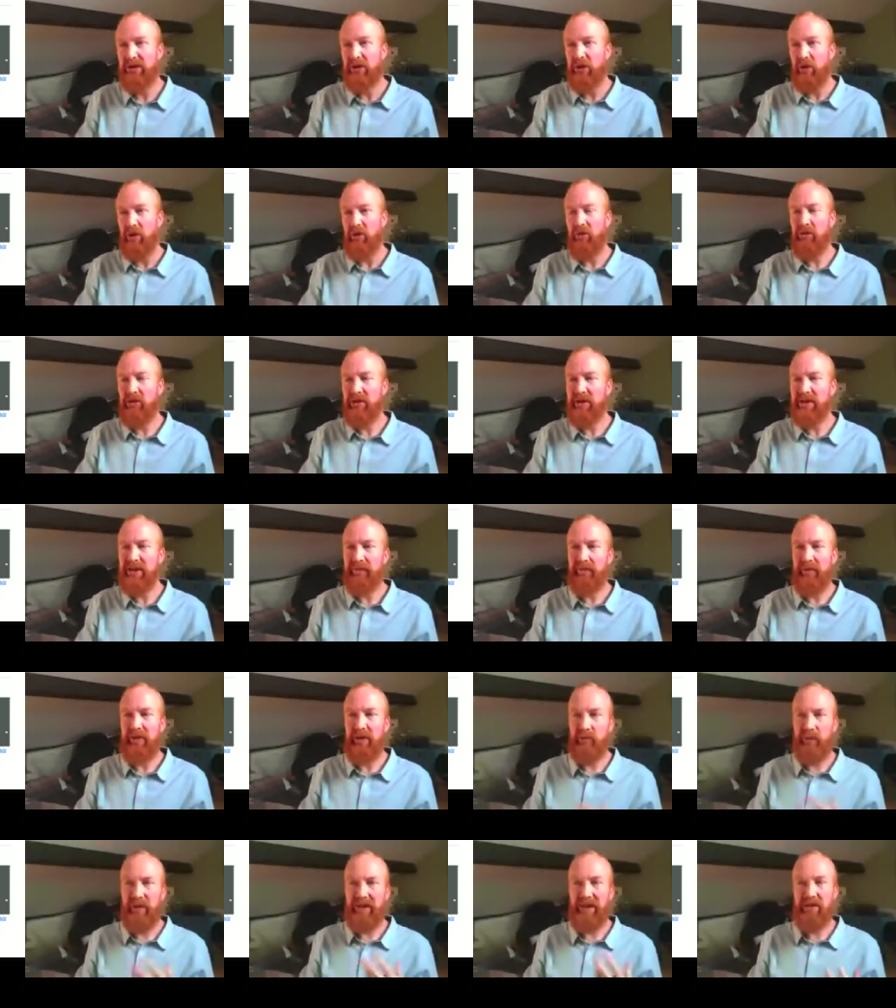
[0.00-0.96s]
or it's
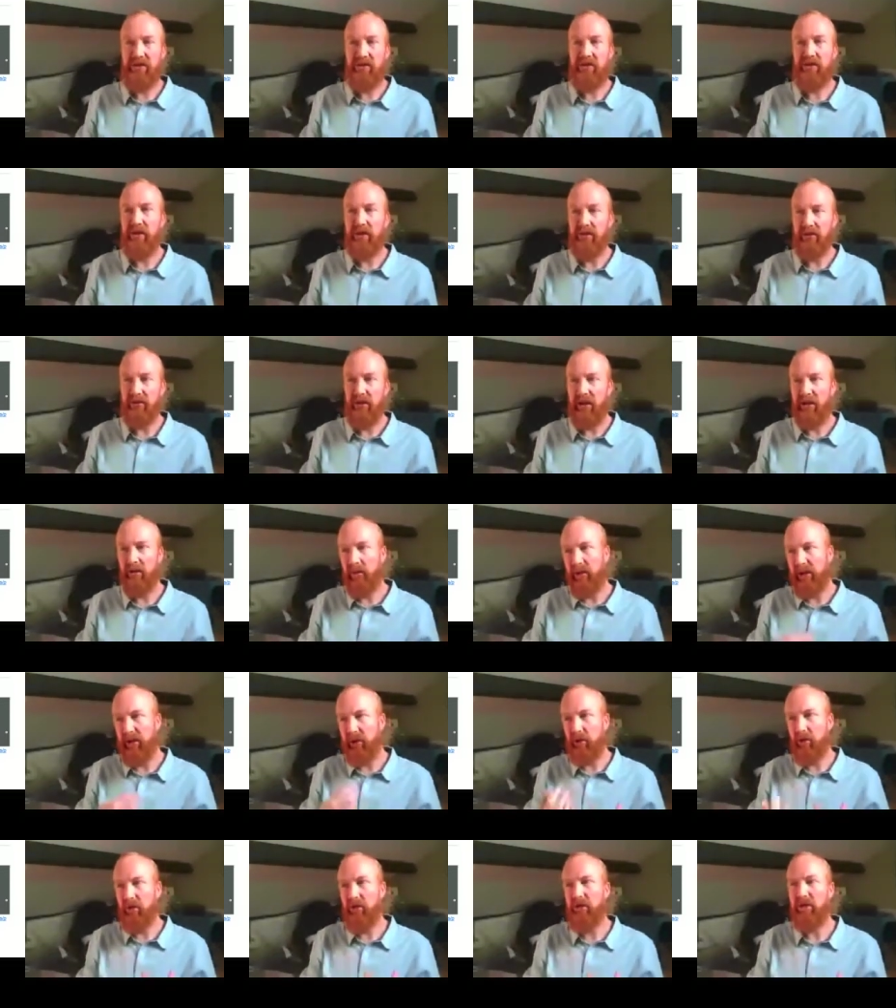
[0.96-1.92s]
something that we can do, like we
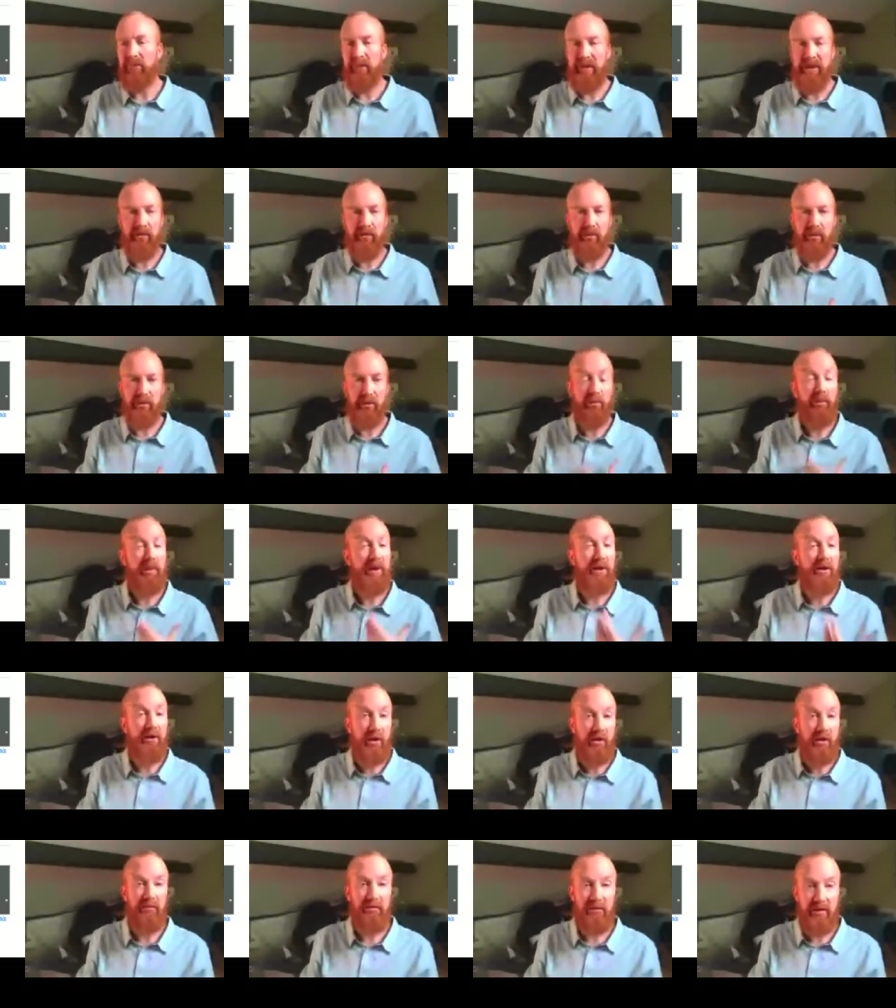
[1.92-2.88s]
cook meals or we
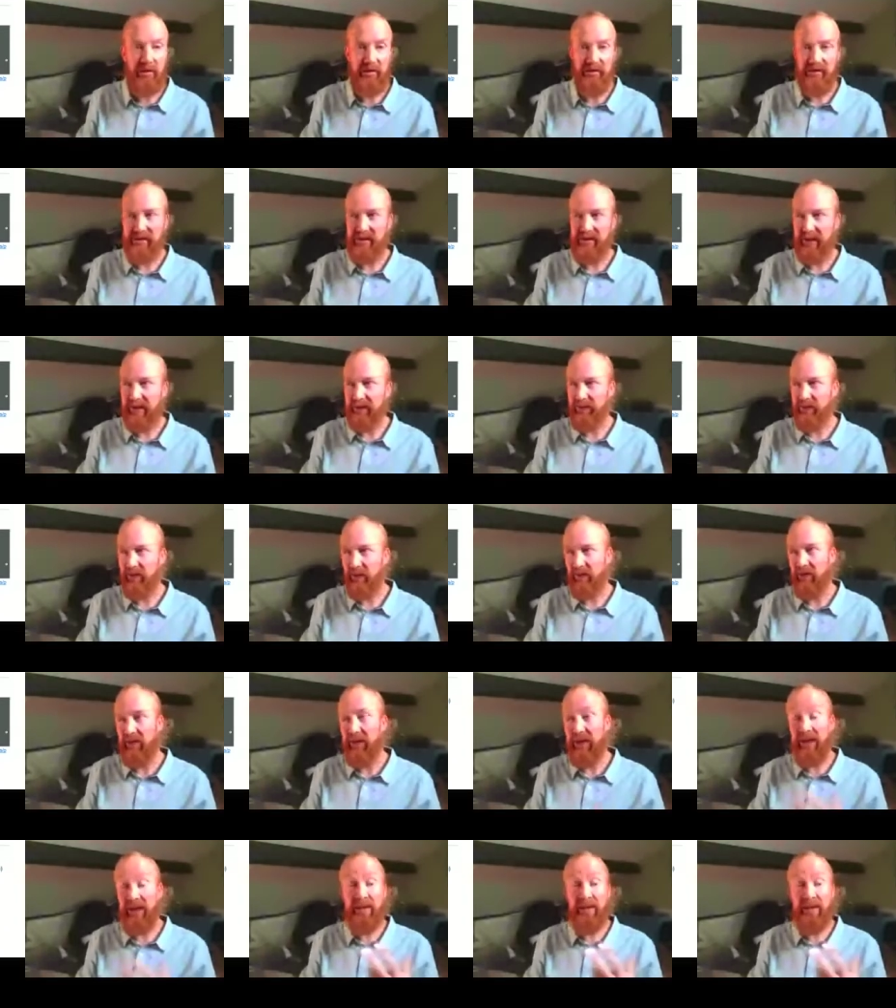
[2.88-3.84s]
go dancing. So
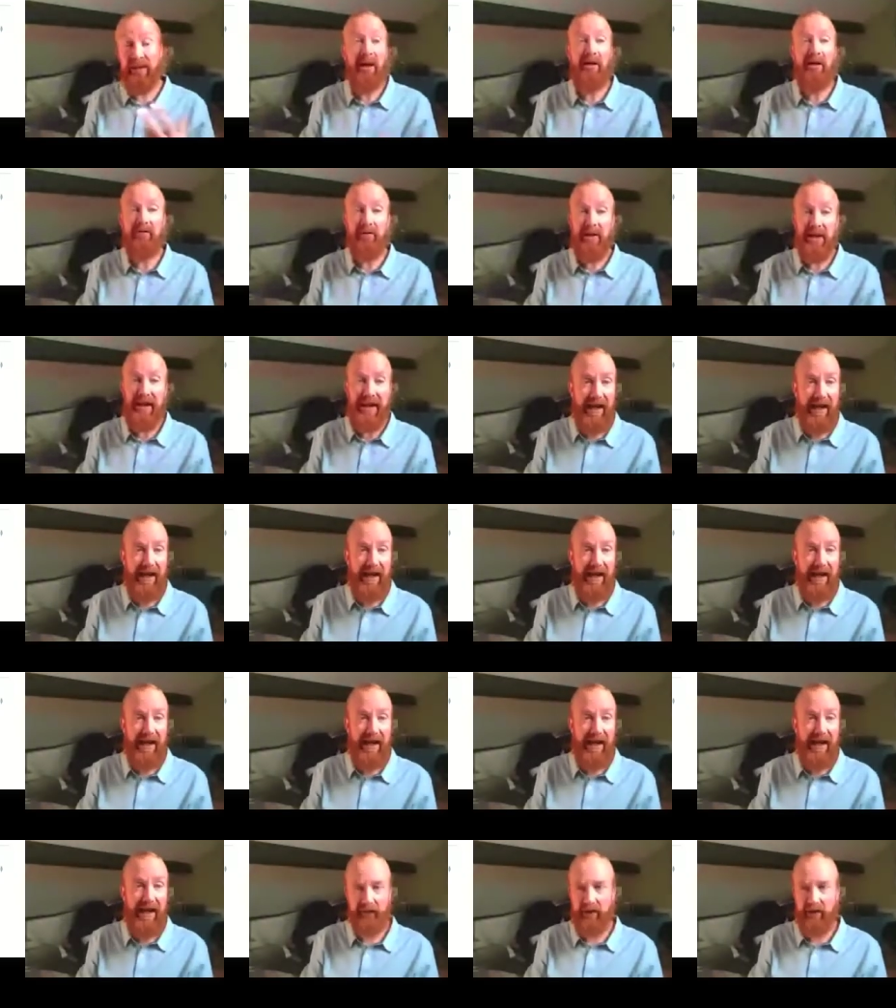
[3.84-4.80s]
it can be either a noun
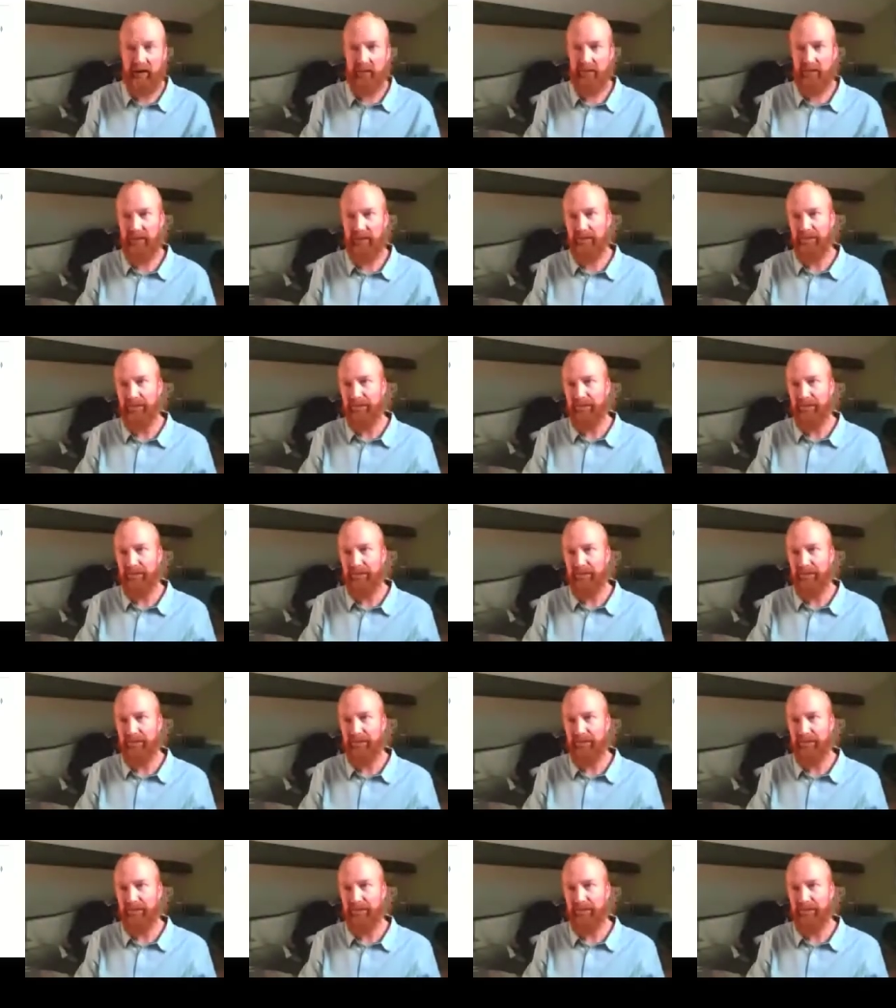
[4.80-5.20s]
or a verb.